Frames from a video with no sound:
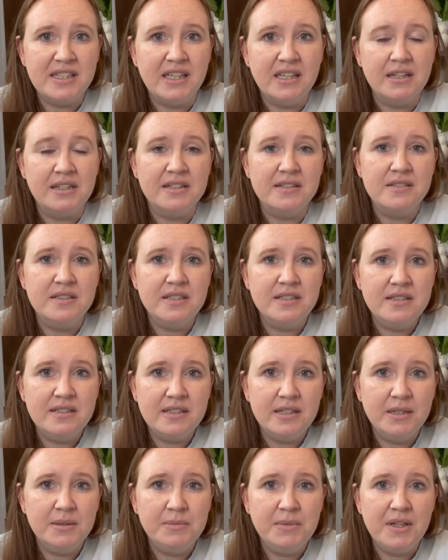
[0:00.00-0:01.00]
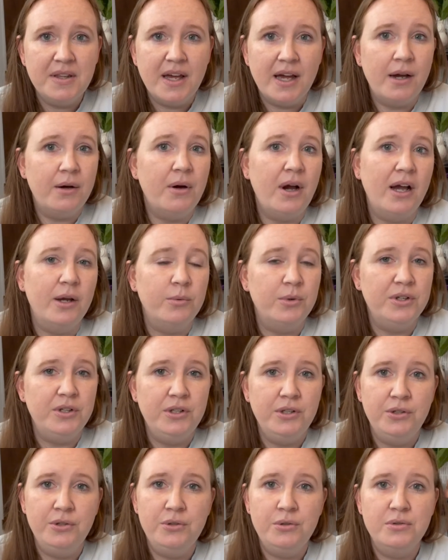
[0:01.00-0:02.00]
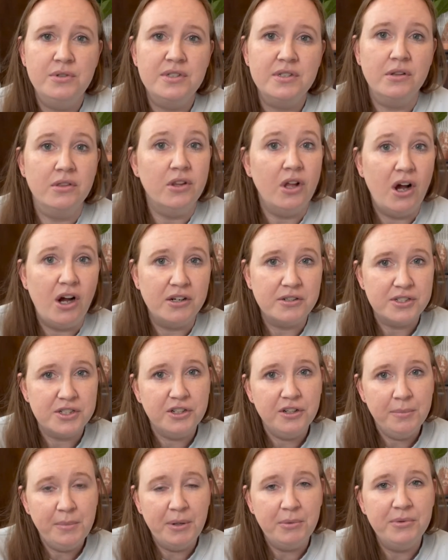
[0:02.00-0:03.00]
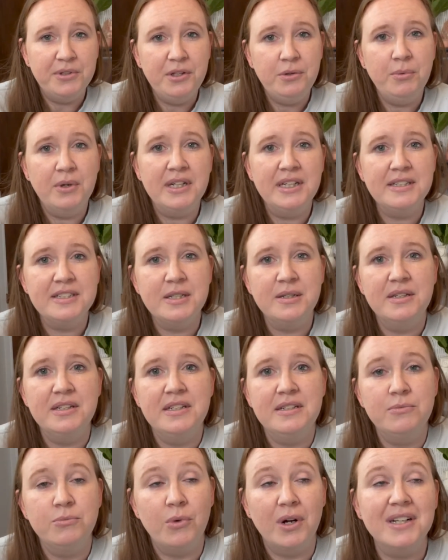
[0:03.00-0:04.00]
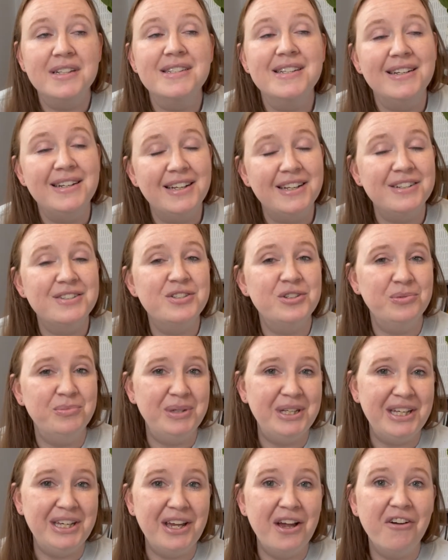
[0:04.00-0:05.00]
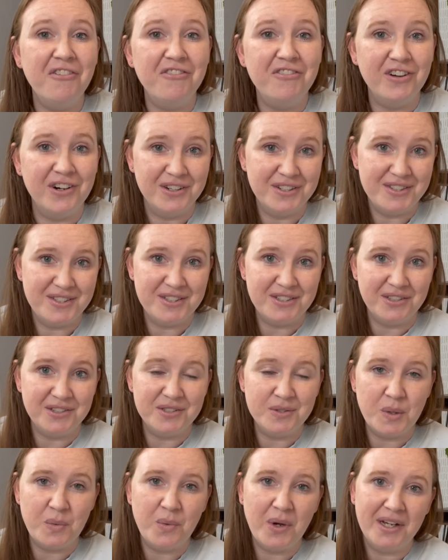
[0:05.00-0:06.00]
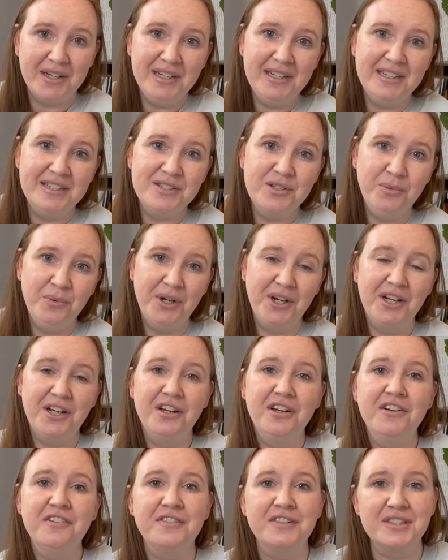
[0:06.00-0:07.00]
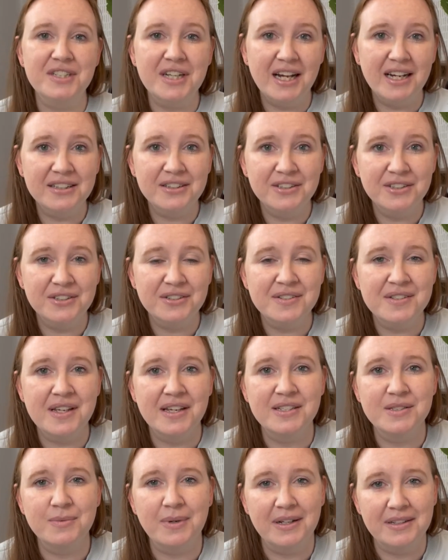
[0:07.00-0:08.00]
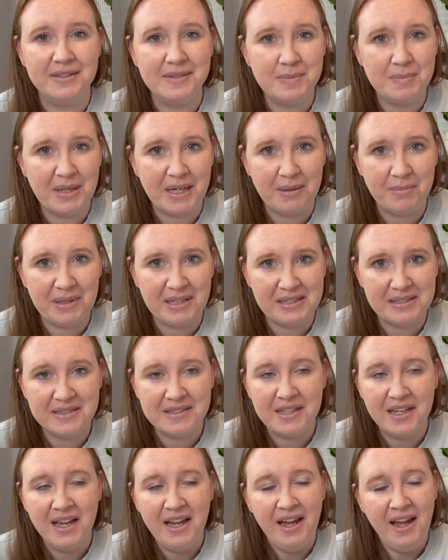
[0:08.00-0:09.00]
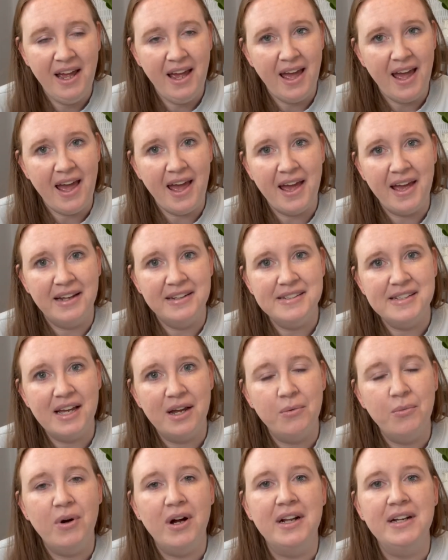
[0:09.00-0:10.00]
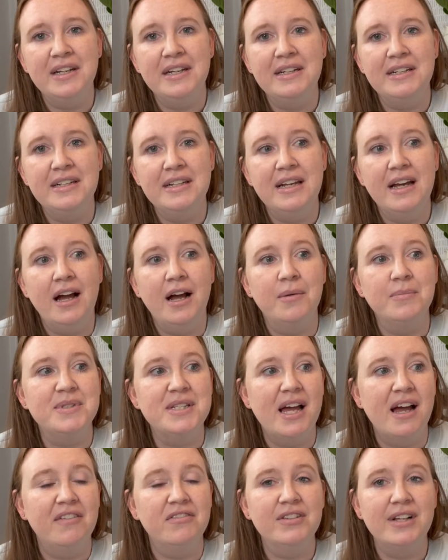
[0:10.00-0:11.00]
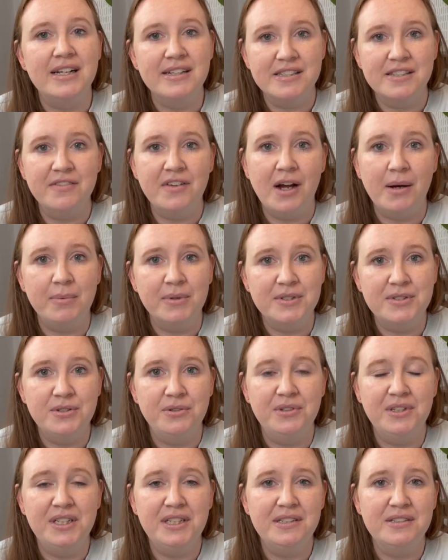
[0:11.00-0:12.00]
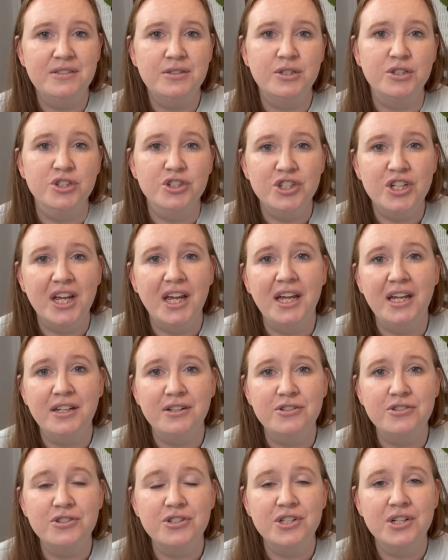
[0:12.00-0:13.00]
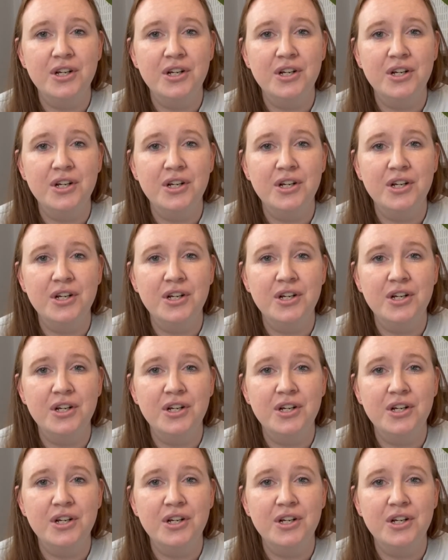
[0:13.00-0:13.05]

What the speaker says: in a system that I would use long term, I really wanted it to be versatile. So I wanted it to work for toddlers as well as babies, and I wanted to have lots of opportunities to change